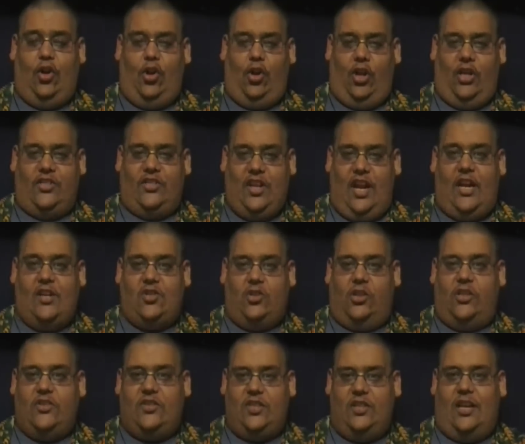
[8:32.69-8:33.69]
Los
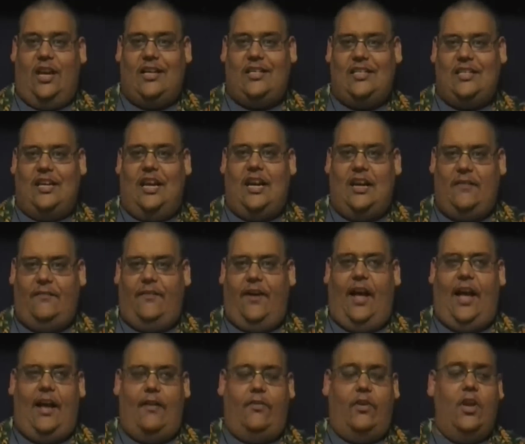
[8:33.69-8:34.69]
Angeles in
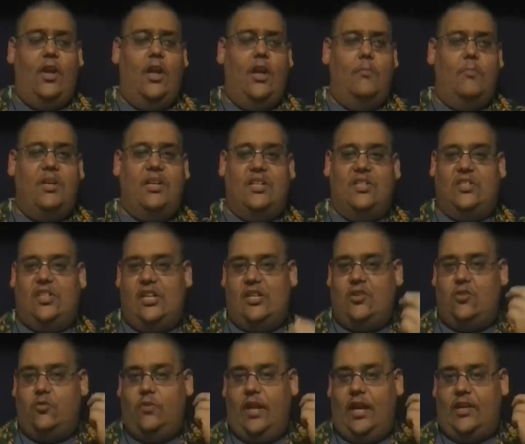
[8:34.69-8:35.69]
1985, because they
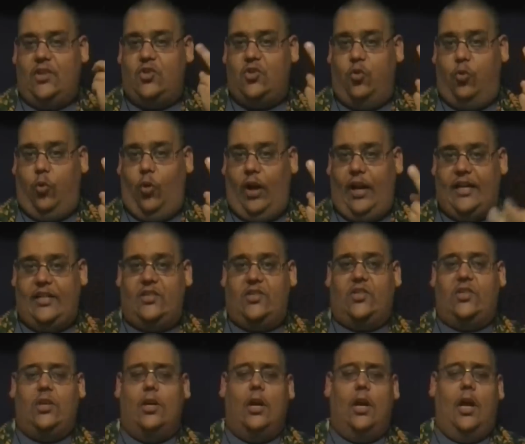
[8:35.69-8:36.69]
do that twice.